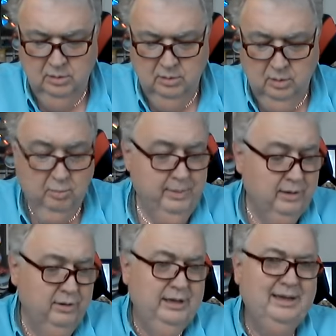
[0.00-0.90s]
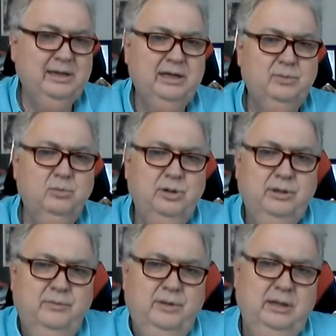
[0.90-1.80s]
Or better yet, get rid
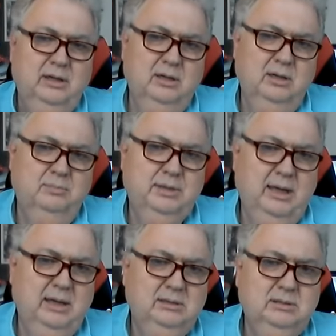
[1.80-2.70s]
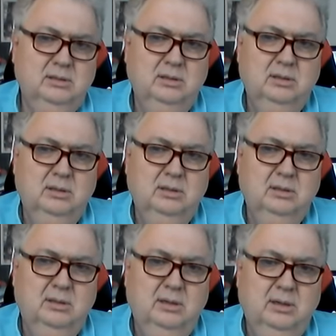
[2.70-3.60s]
of the income tax
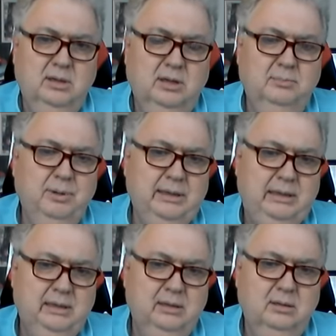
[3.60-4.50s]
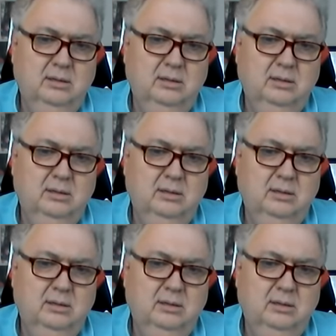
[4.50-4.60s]
completely